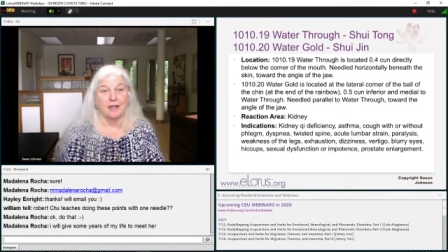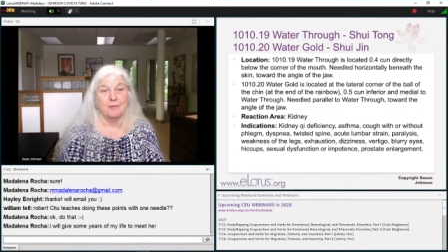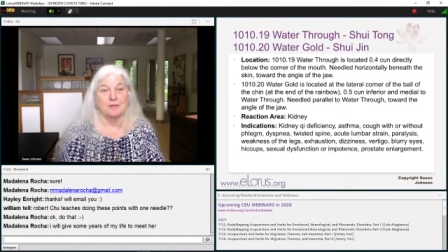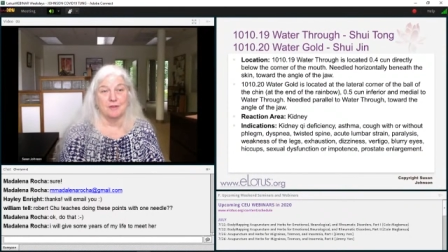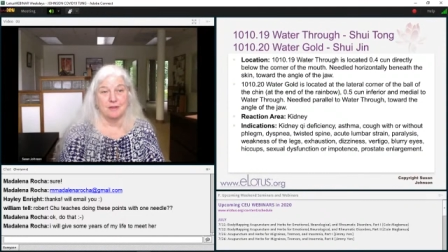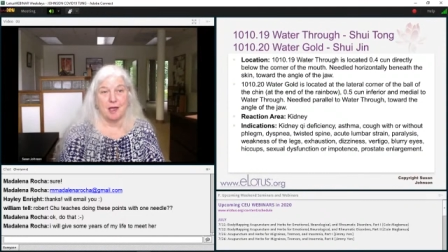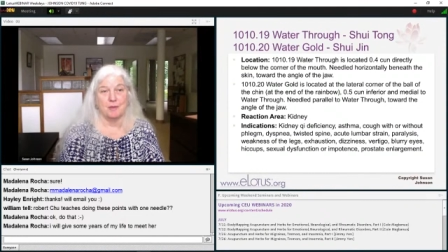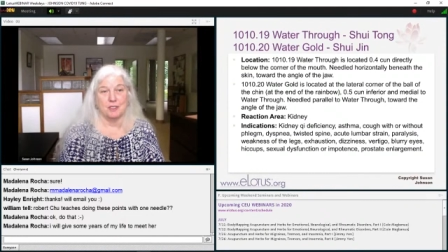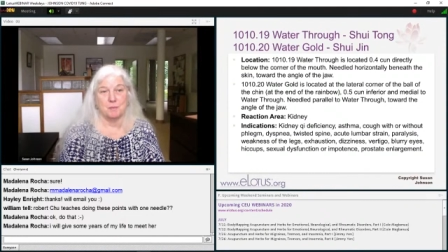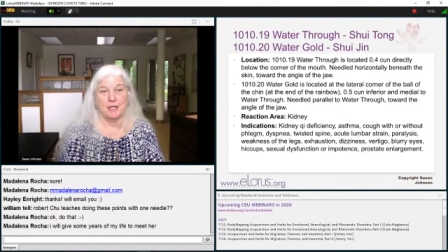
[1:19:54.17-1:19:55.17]
He was in
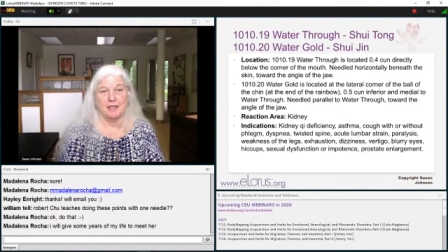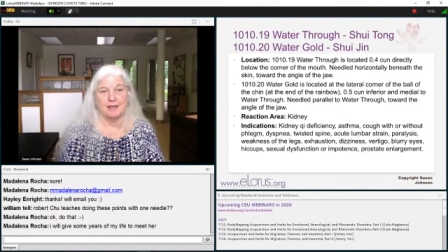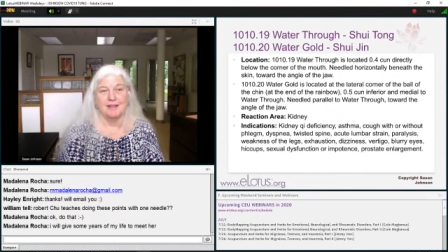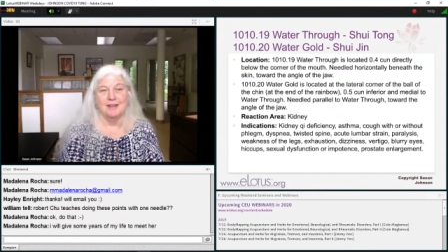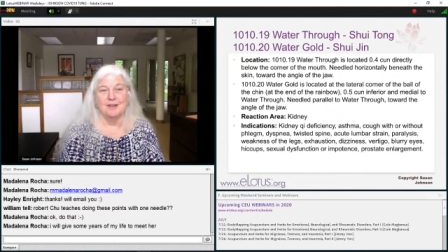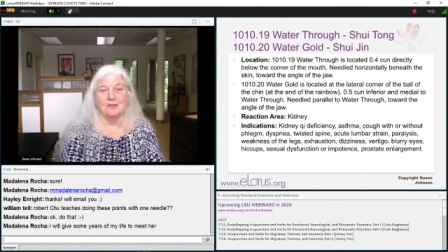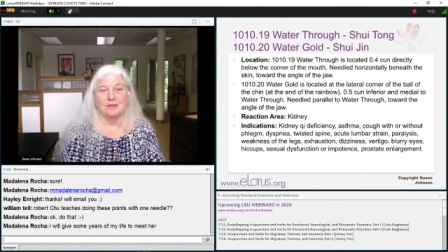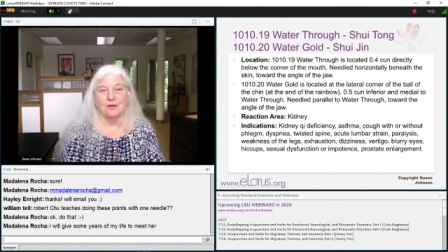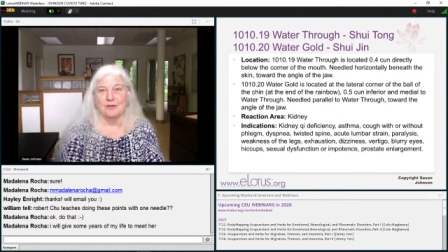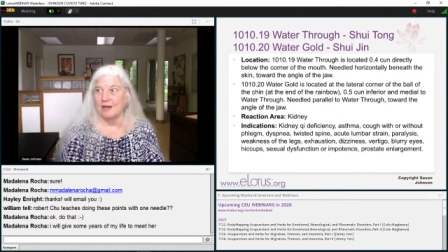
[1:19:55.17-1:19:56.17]
that much pain.
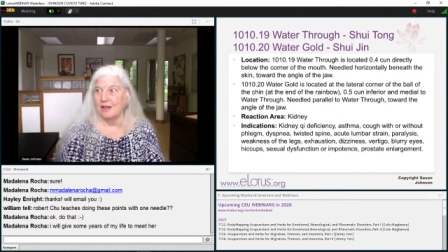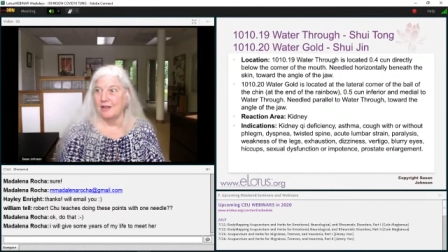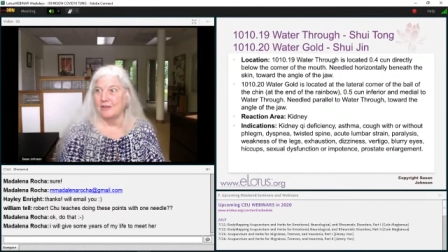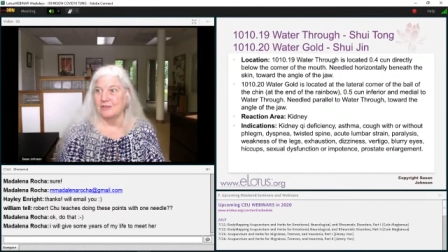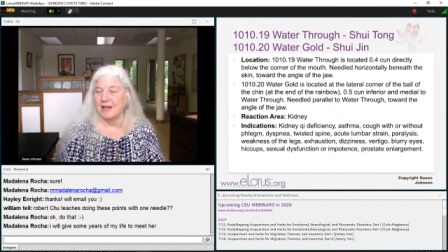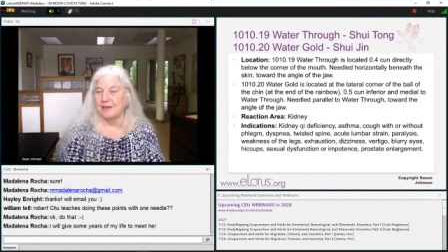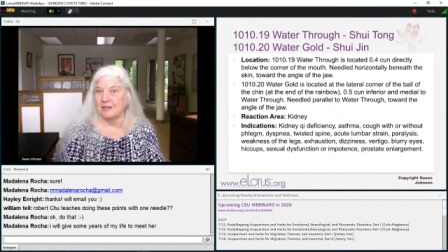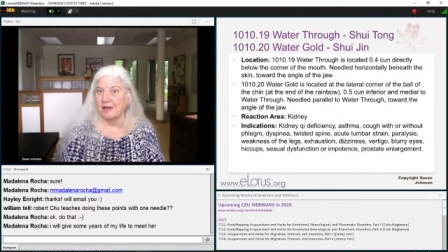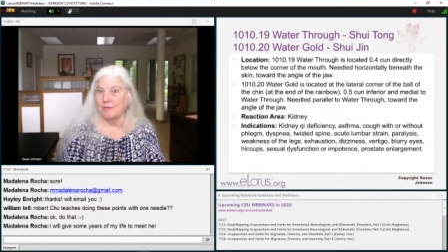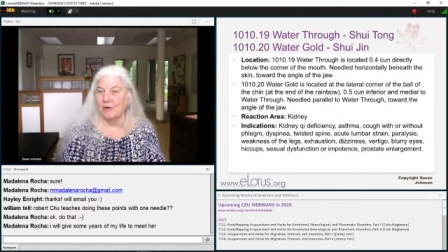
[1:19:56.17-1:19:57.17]
So they all looked at her like,